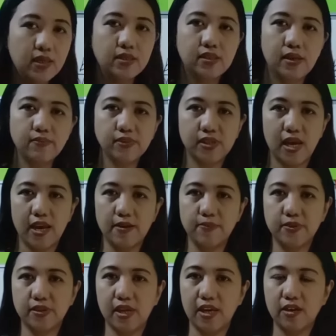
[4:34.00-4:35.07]

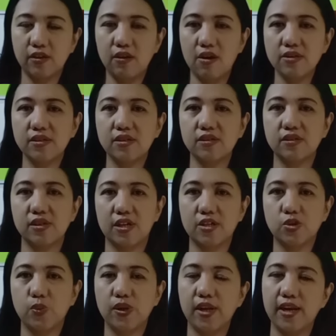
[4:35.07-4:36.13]
Sometimes a clause
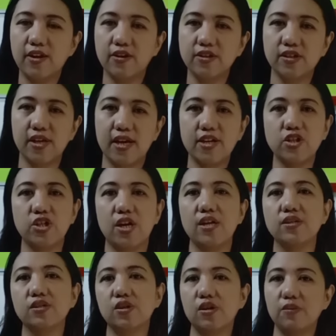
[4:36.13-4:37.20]
starts with a conjunction.
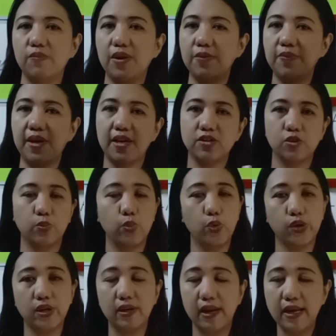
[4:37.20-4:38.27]
So it may be a
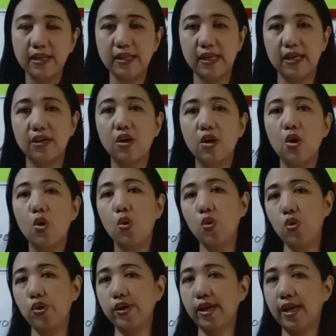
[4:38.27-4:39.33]
subordinating
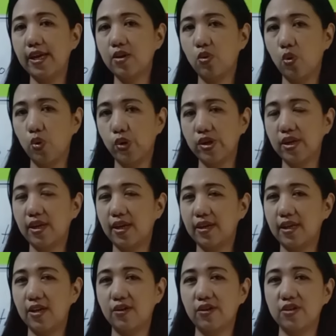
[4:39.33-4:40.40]
or a
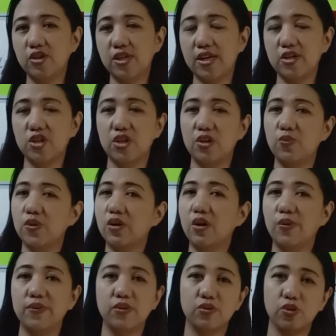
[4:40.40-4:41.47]
coordinating conjunction. We're
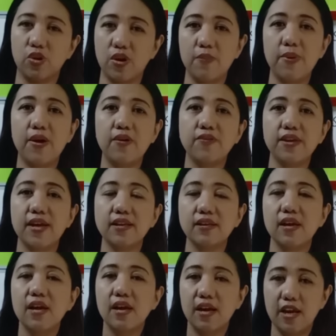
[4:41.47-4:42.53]
going to talk about that
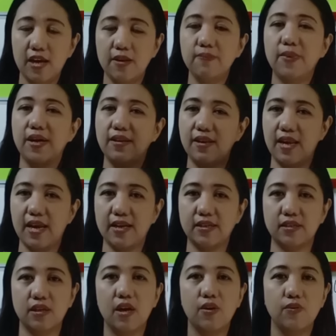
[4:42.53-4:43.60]
in my
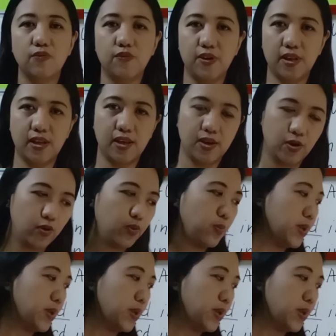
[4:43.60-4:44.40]
next video.